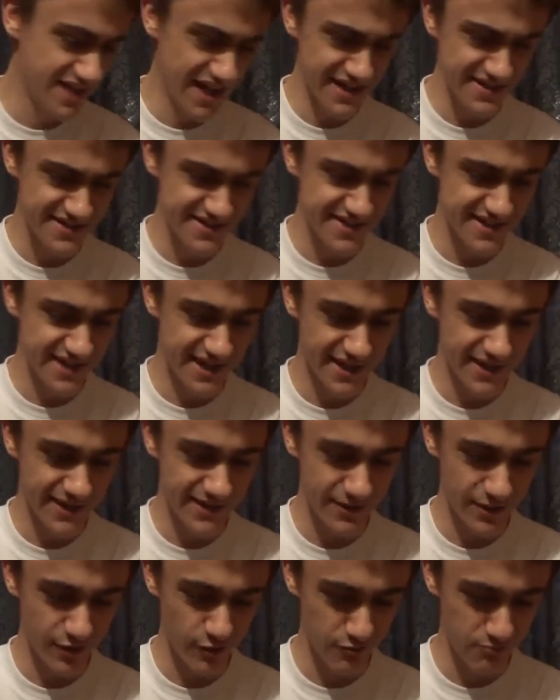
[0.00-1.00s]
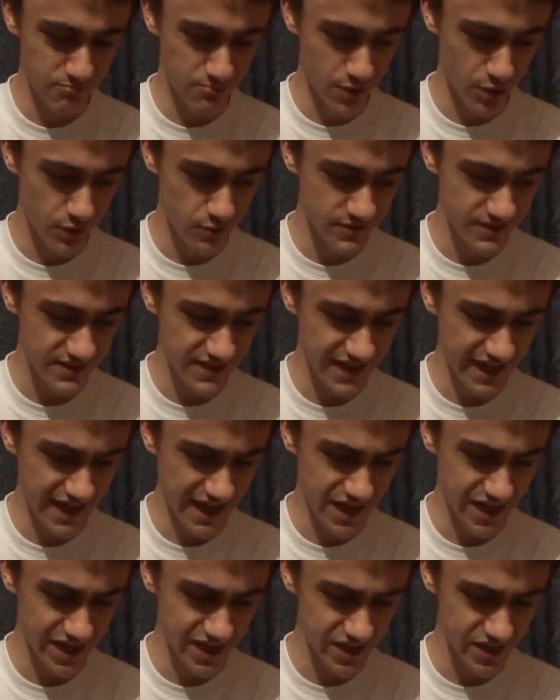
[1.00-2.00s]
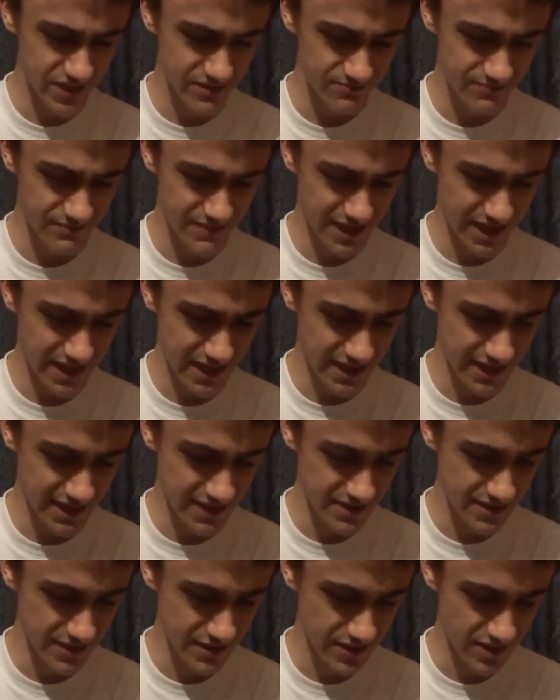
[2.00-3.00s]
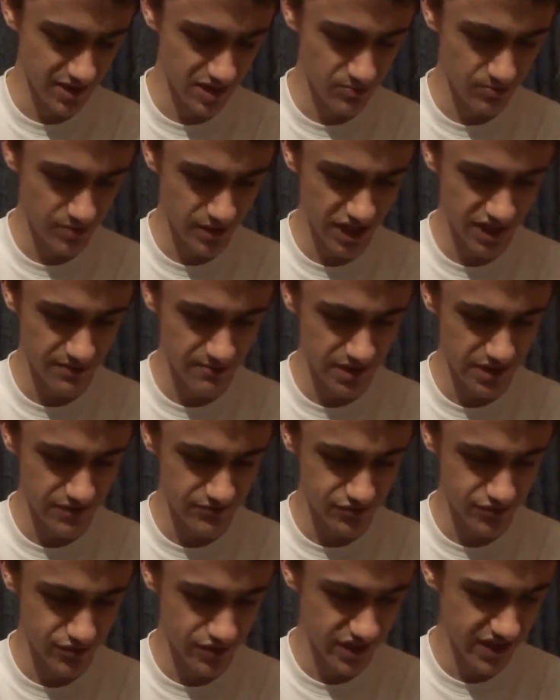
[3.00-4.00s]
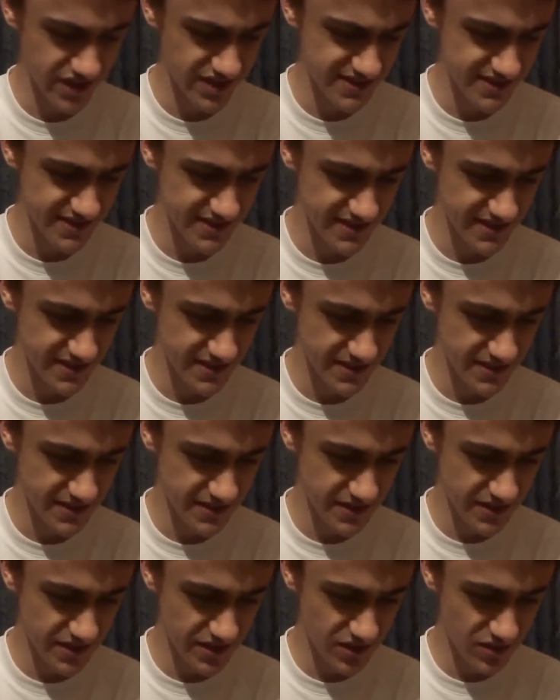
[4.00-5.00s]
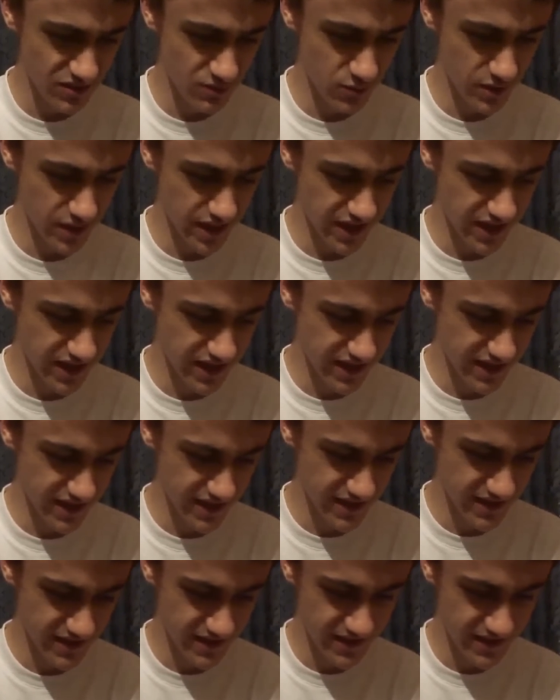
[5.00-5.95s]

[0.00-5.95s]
death scene of both Alec and the Parliament of Trees, where